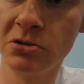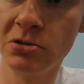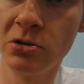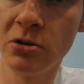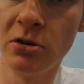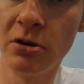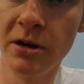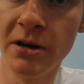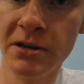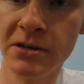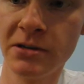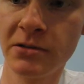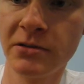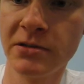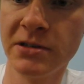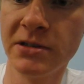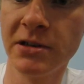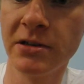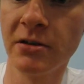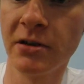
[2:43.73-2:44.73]
line
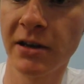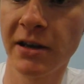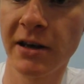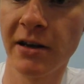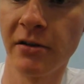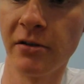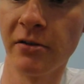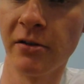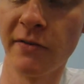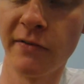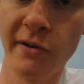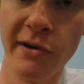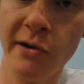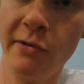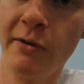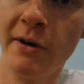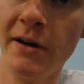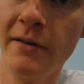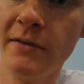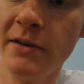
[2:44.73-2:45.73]
because you're going to cut it off
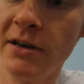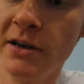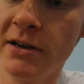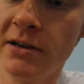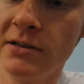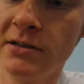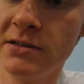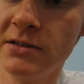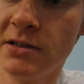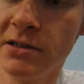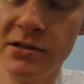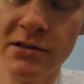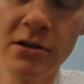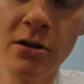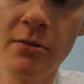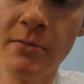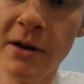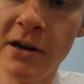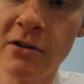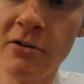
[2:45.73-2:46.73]
anyway at the end, so it's
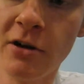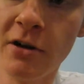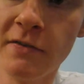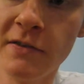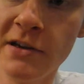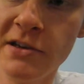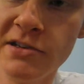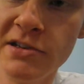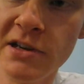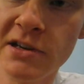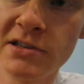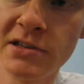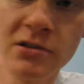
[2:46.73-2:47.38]
going to make life easier.